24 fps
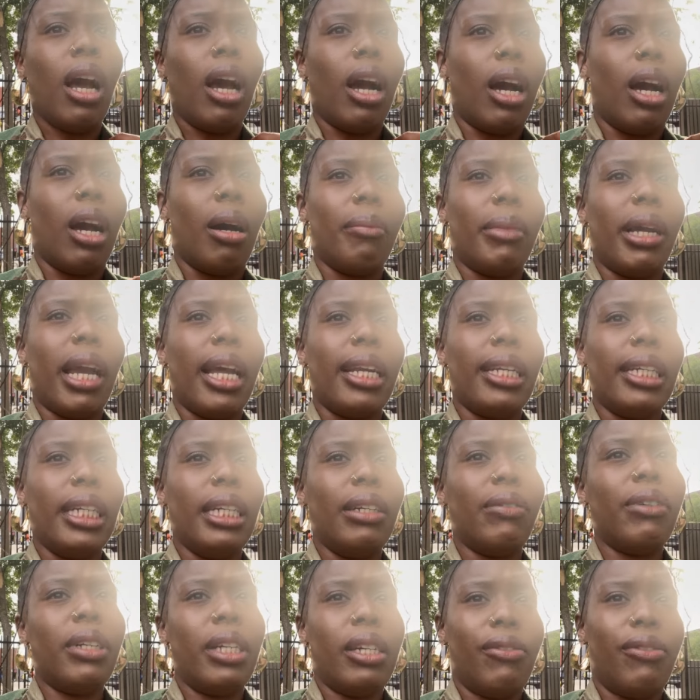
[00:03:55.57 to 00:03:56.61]
And
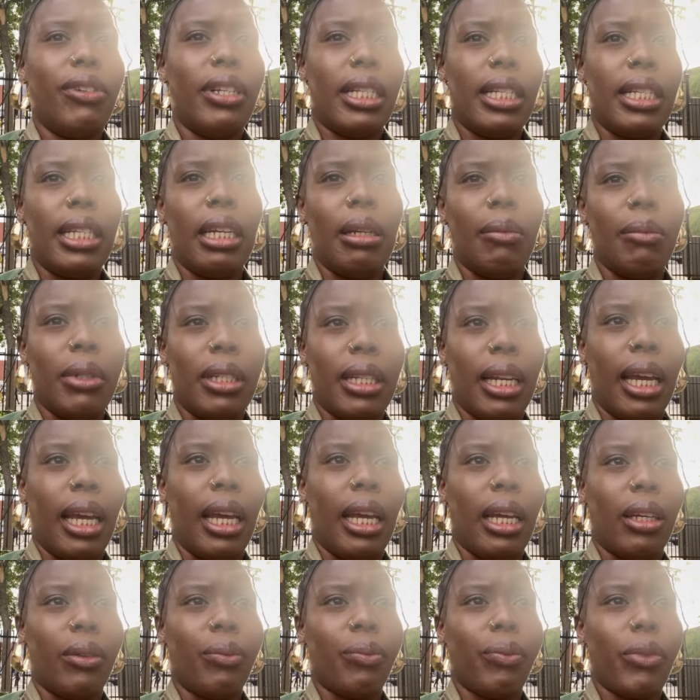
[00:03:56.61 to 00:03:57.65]
even if it seems
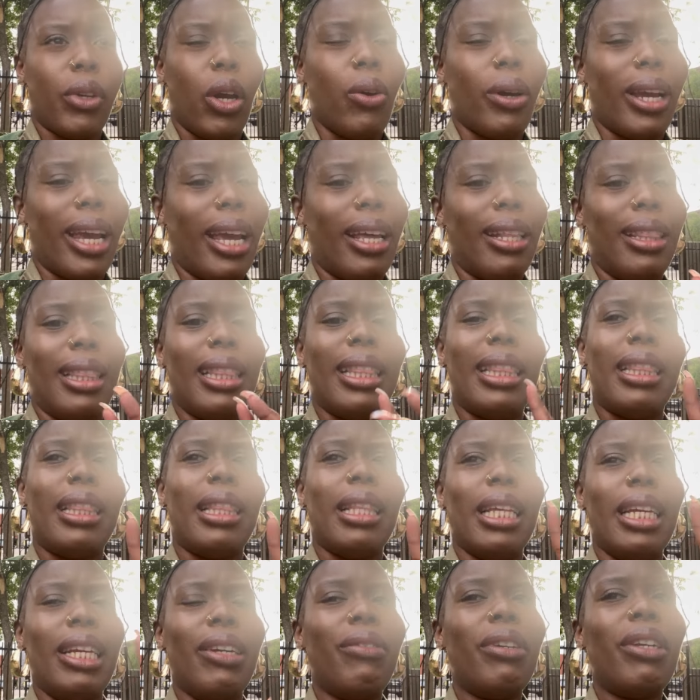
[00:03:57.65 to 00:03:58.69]
like, okay,
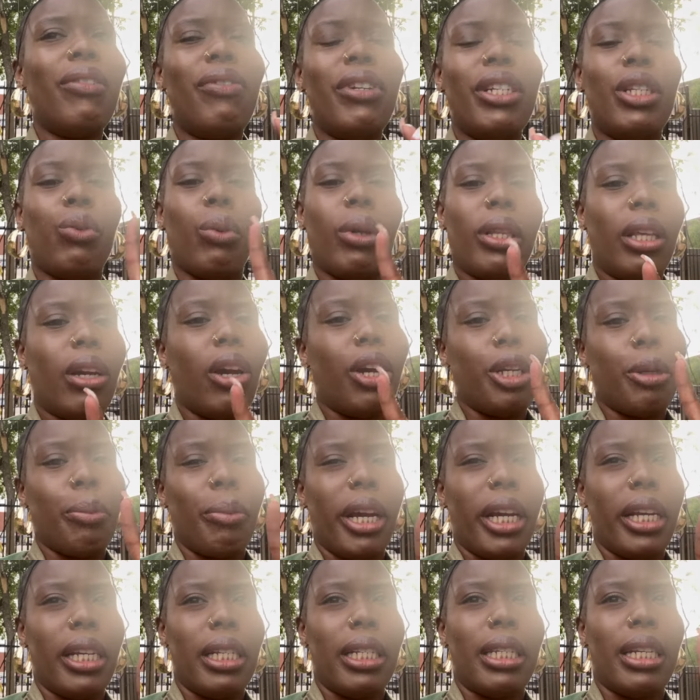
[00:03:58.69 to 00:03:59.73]
even if it's one thing on your
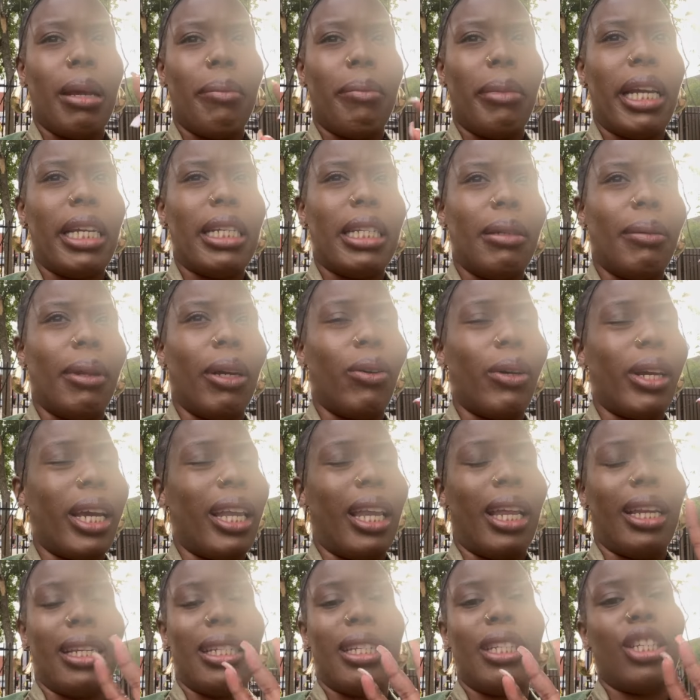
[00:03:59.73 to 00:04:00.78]
bucket list that may seem like, okay,
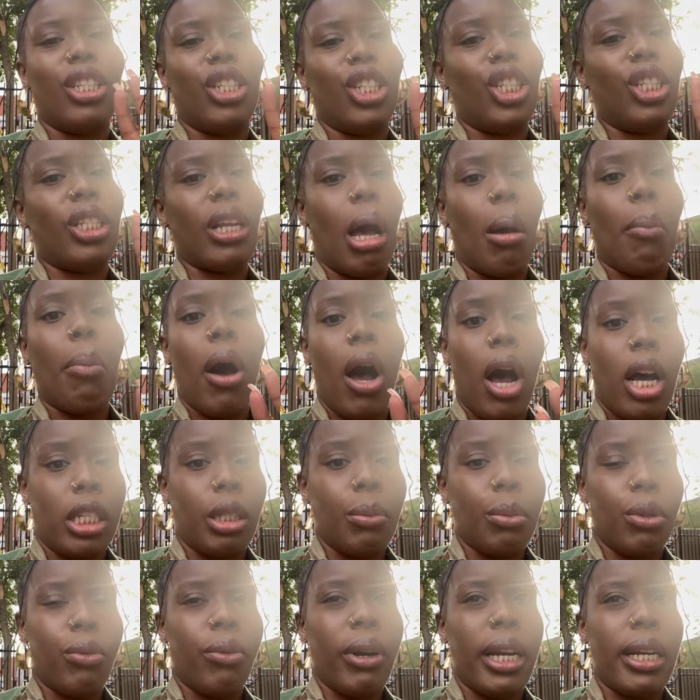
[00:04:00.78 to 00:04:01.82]
like, this is just not
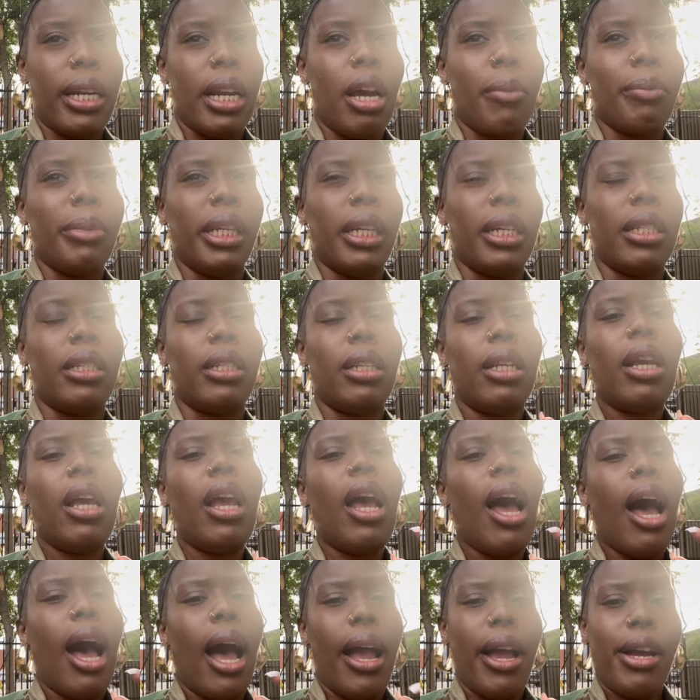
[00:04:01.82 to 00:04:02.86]
possible right now, because
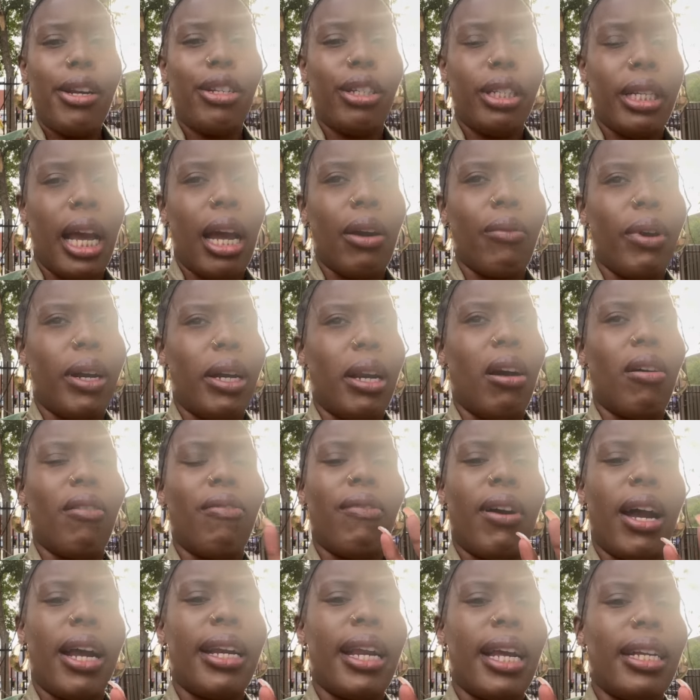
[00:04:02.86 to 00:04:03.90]
I understand right now
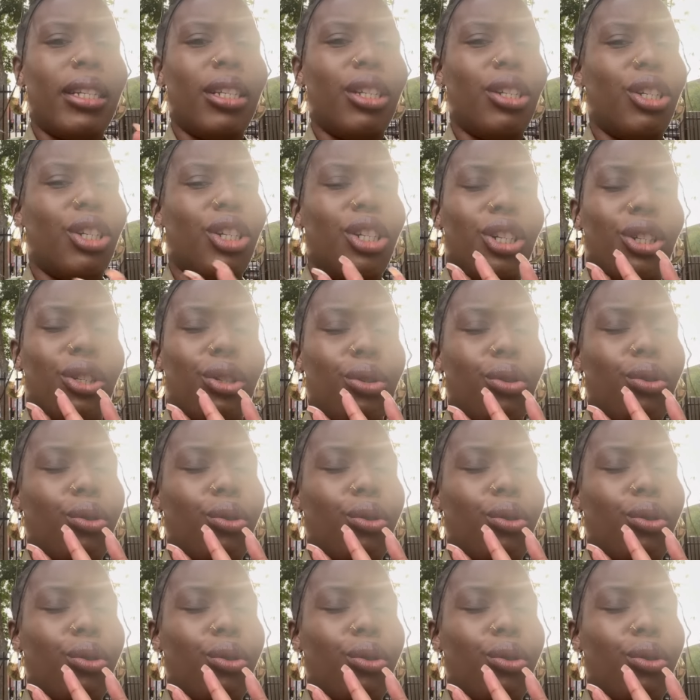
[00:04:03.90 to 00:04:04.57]
finances are just